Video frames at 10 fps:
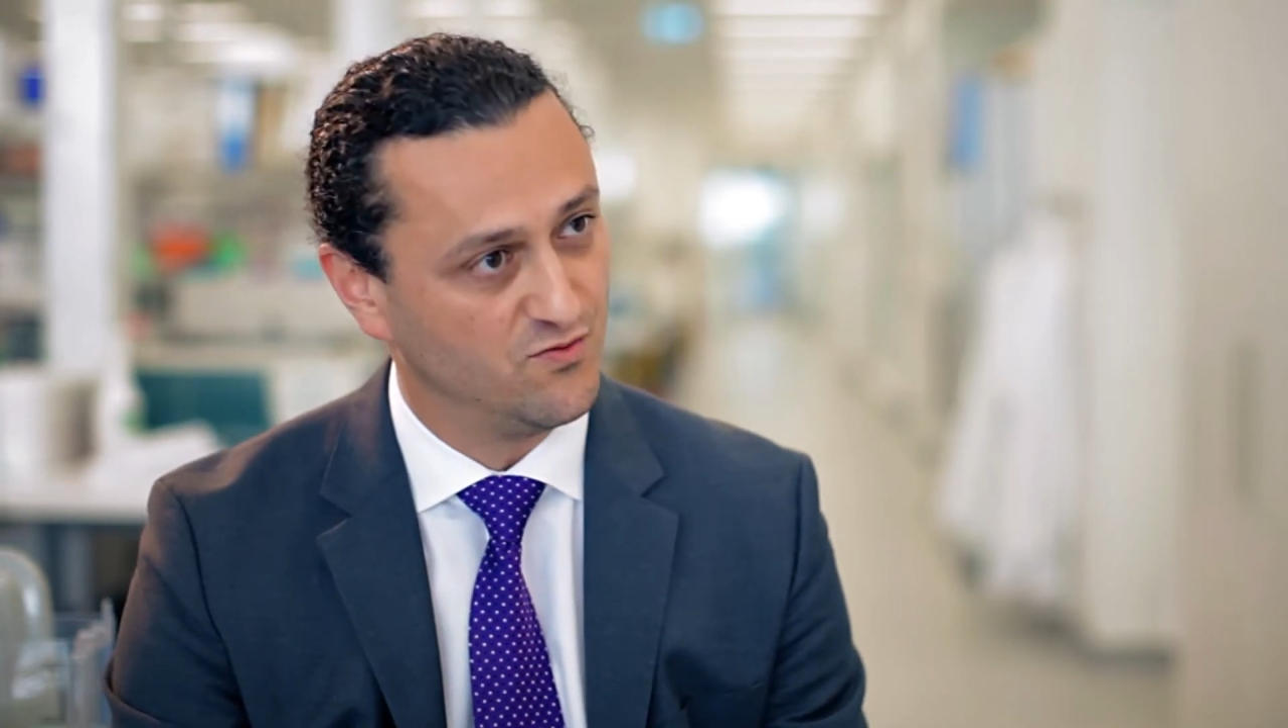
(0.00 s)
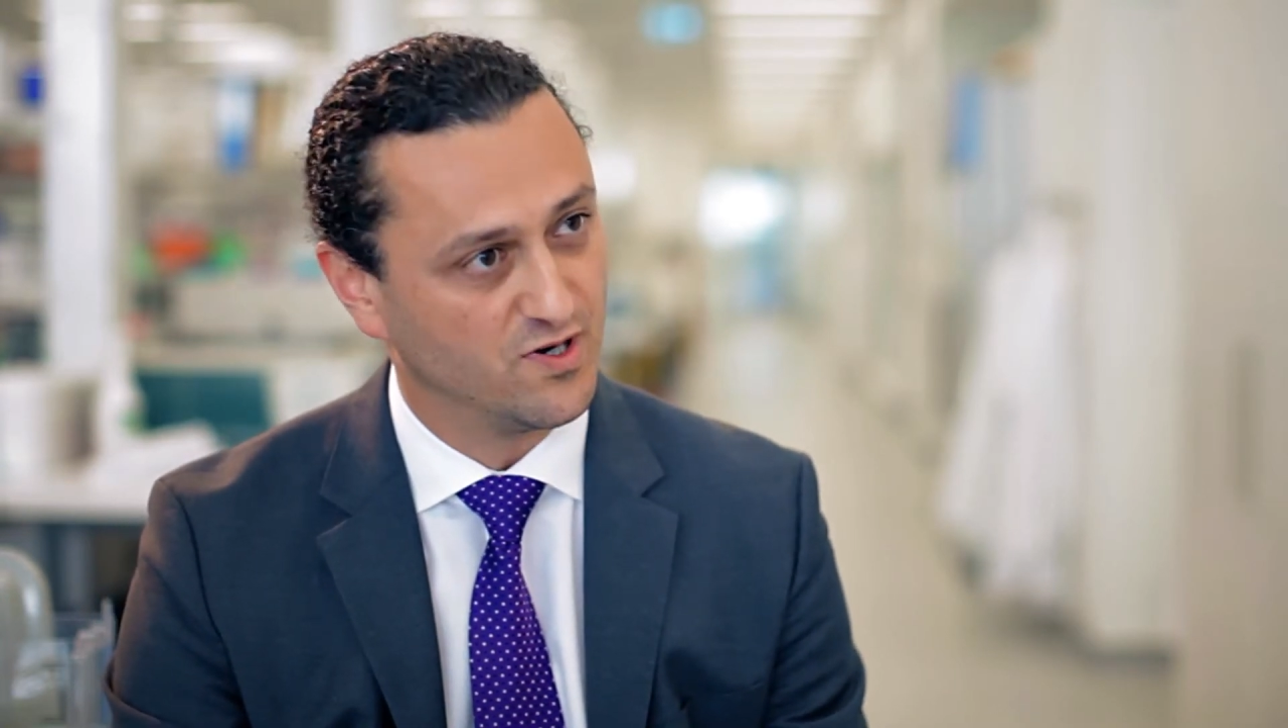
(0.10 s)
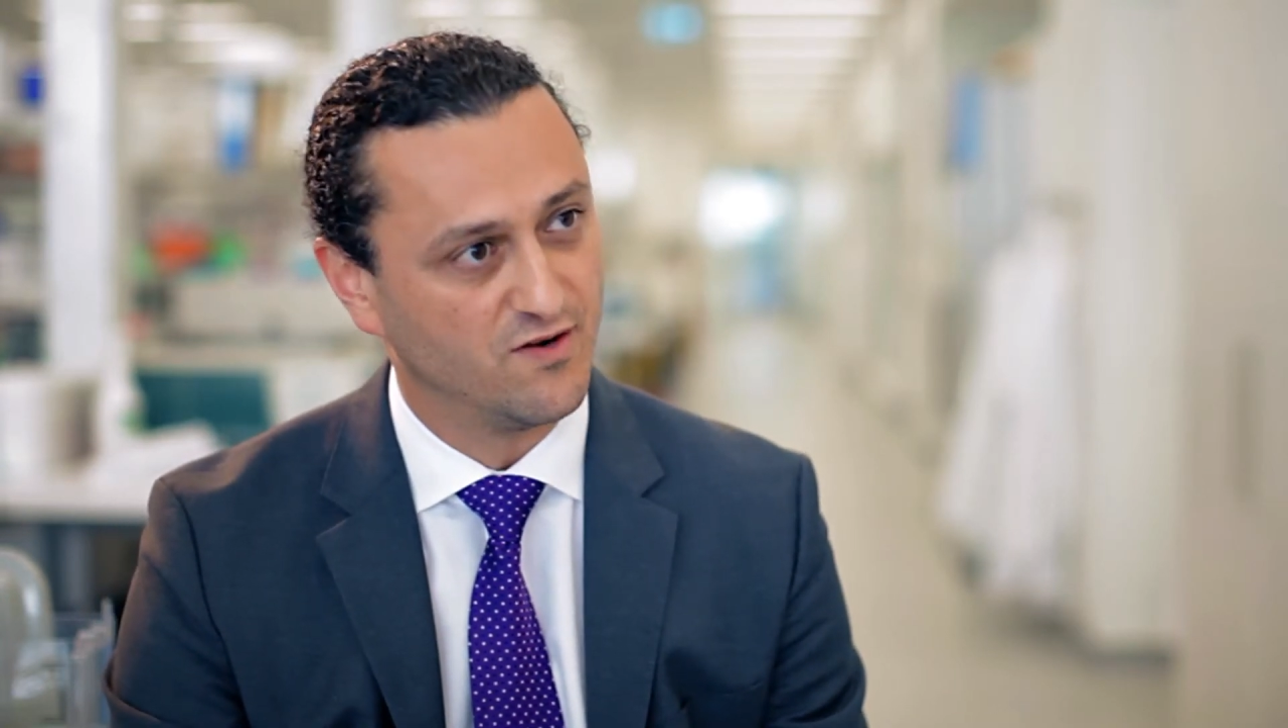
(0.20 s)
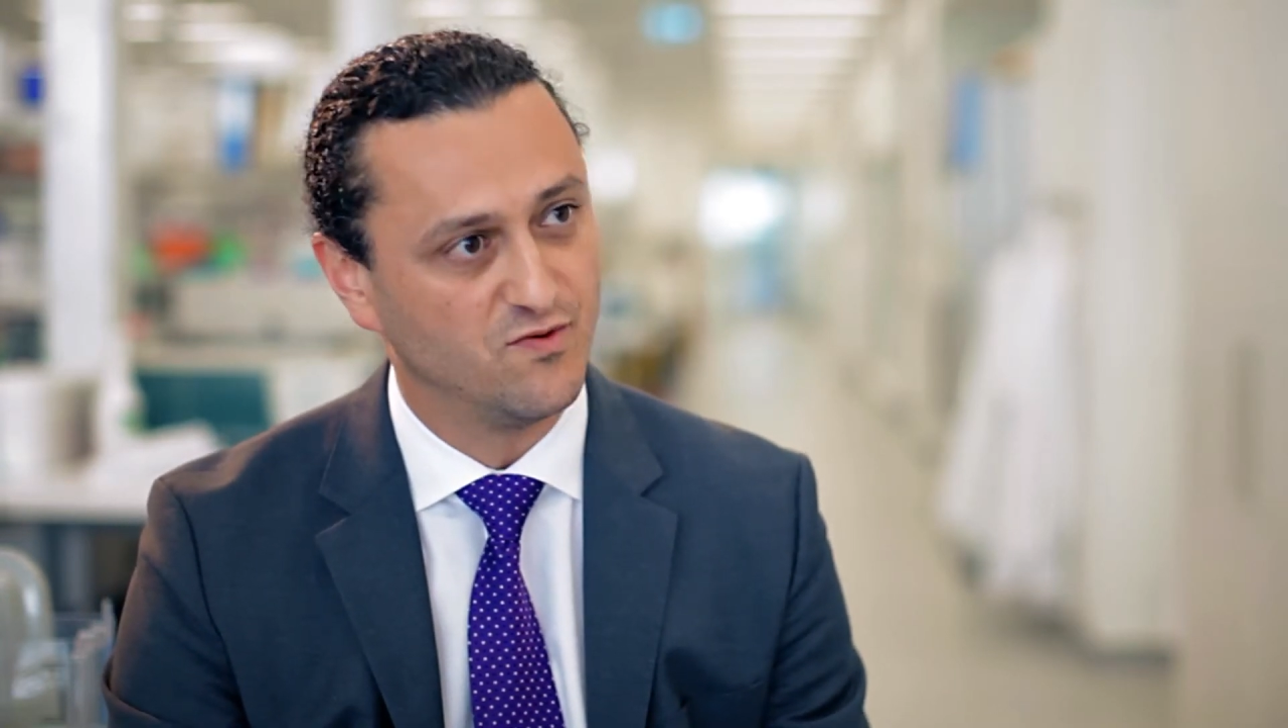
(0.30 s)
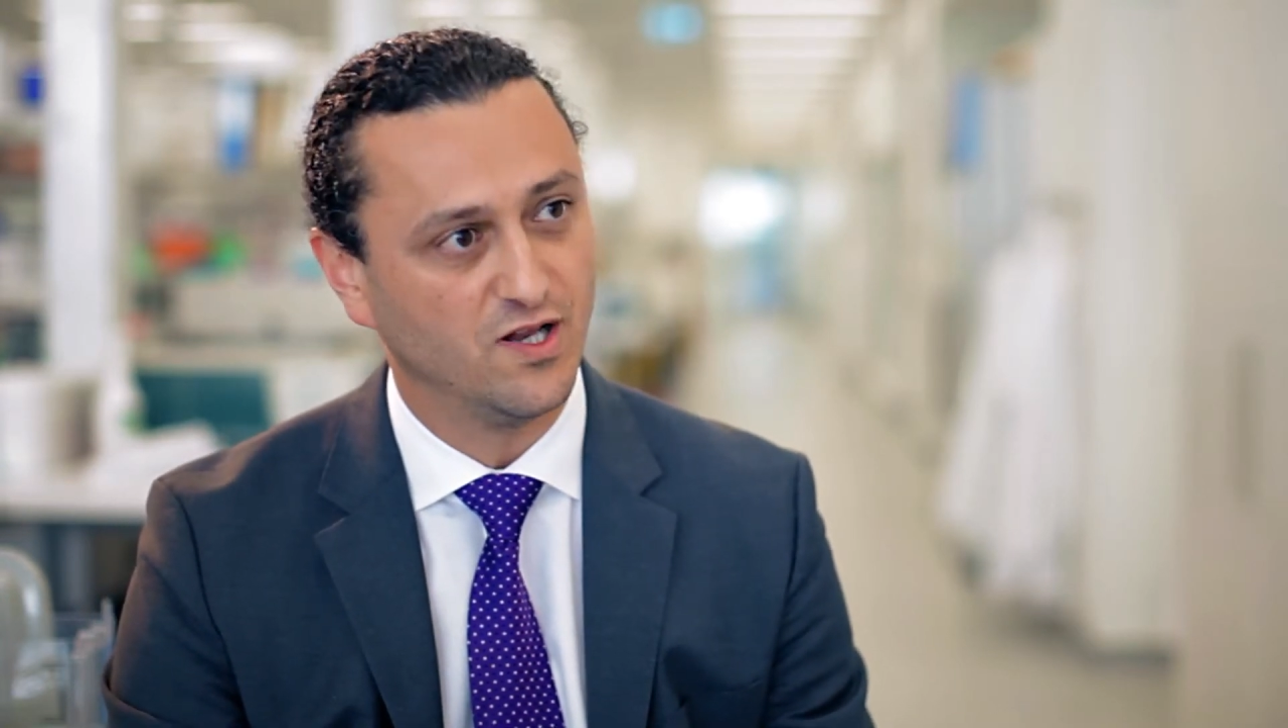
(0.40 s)

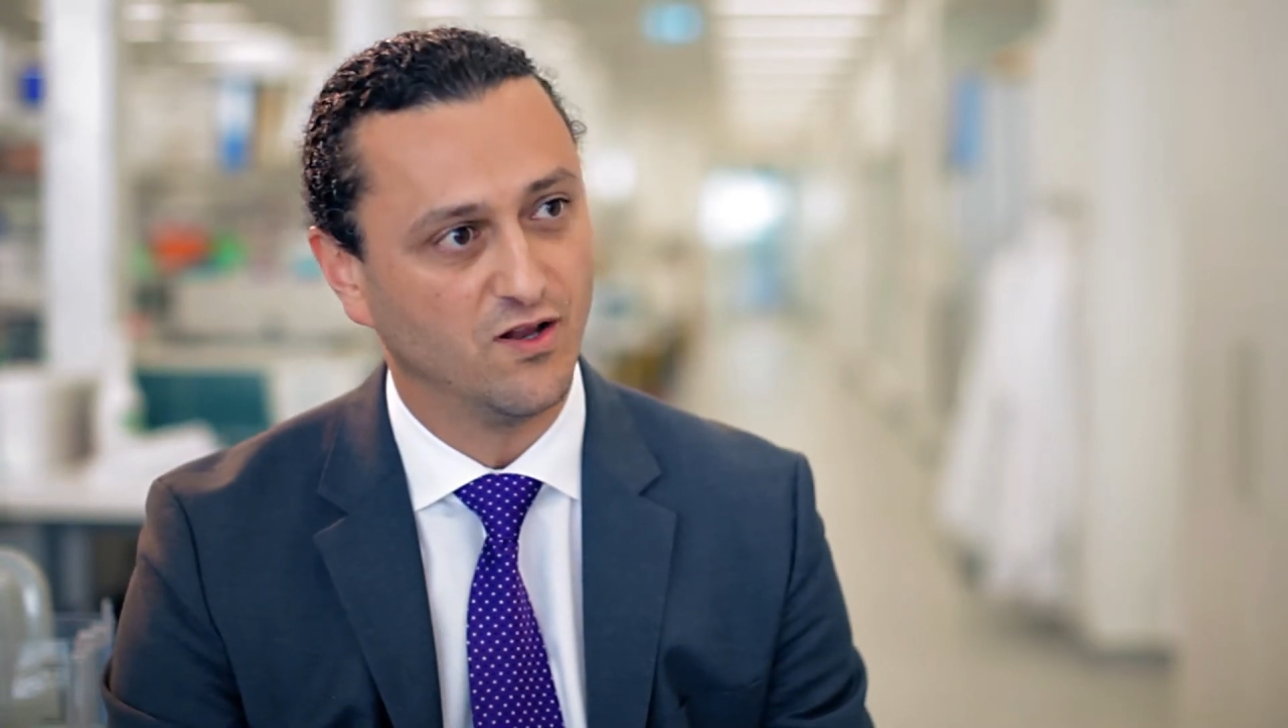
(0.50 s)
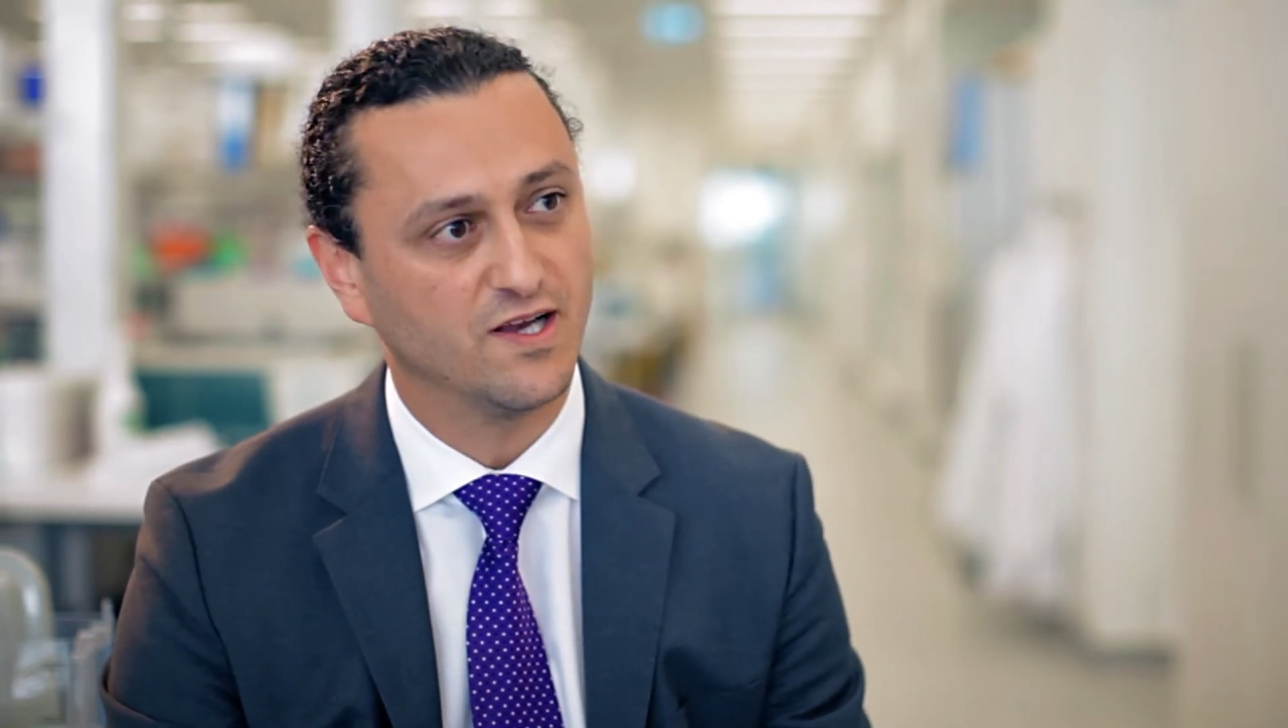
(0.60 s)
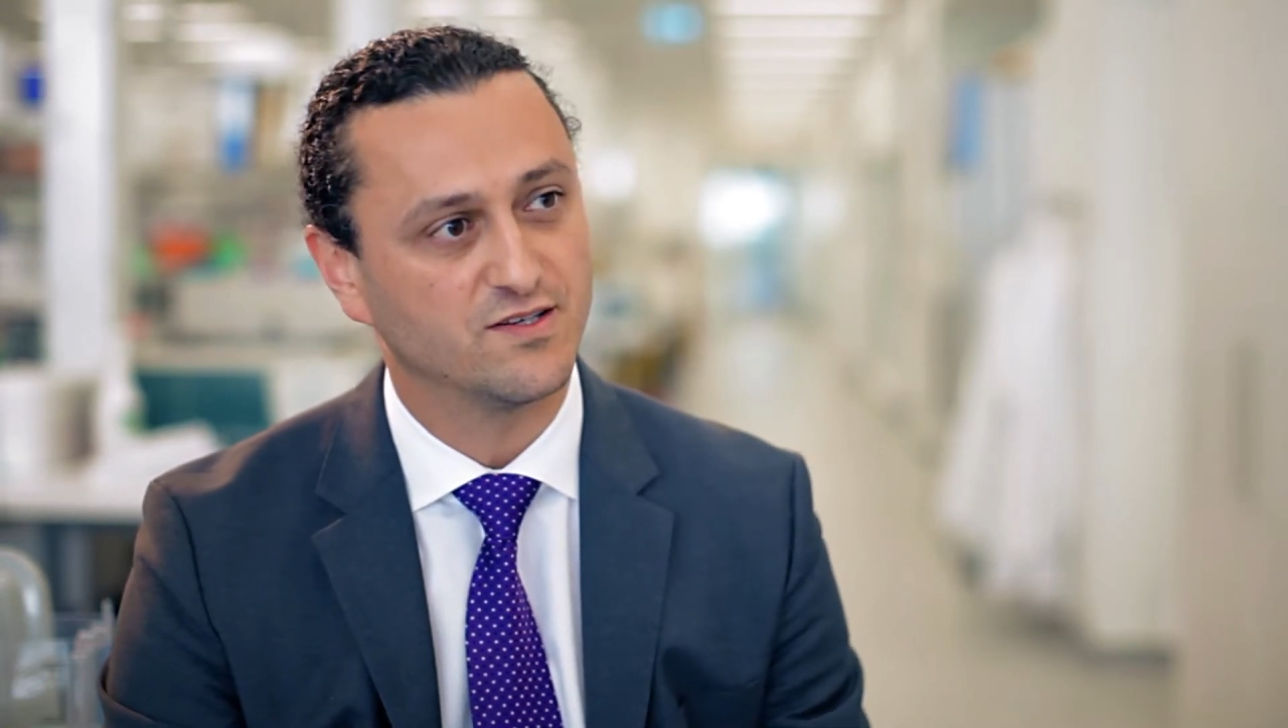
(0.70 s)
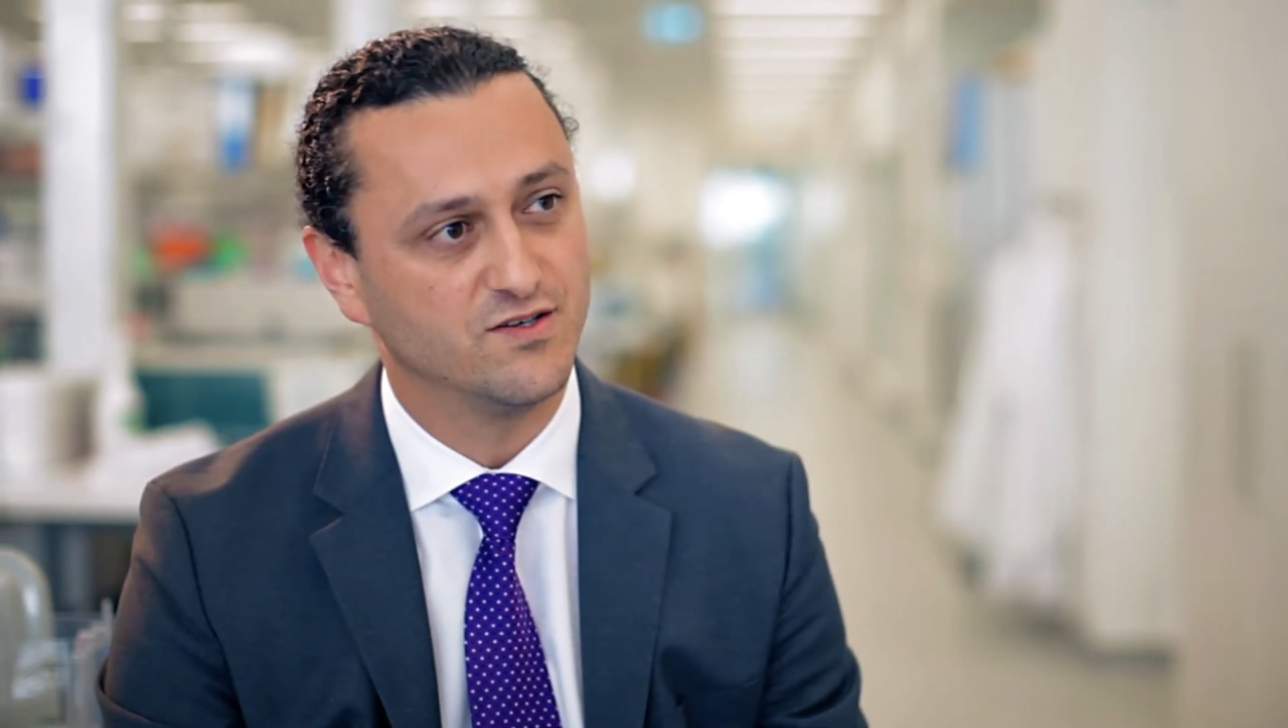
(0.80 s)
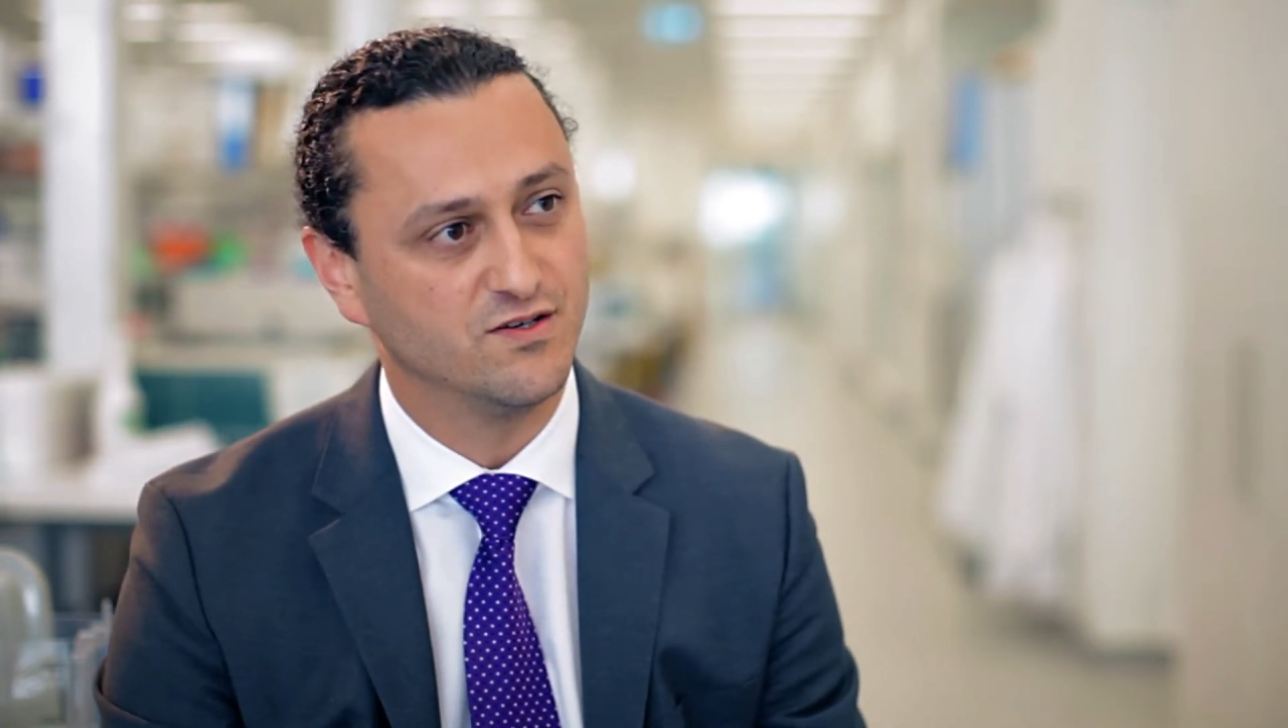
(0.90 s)
what I really
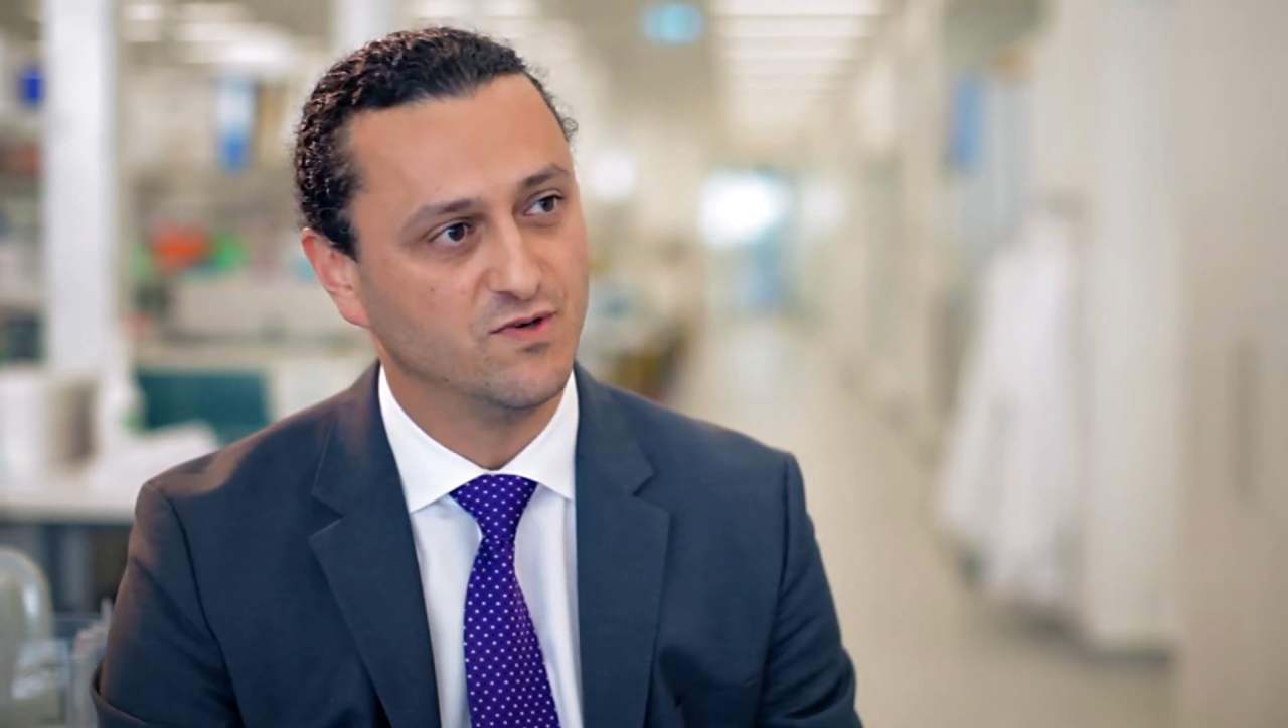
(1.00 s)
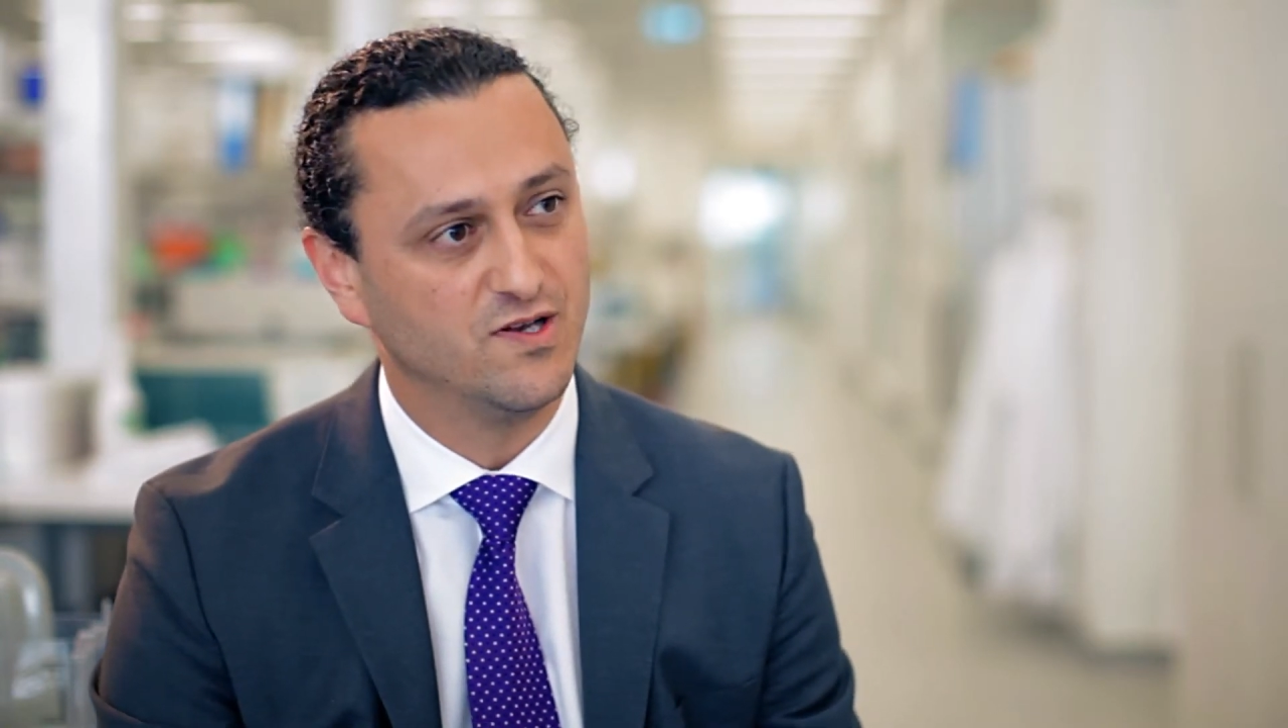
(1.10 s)
like to do,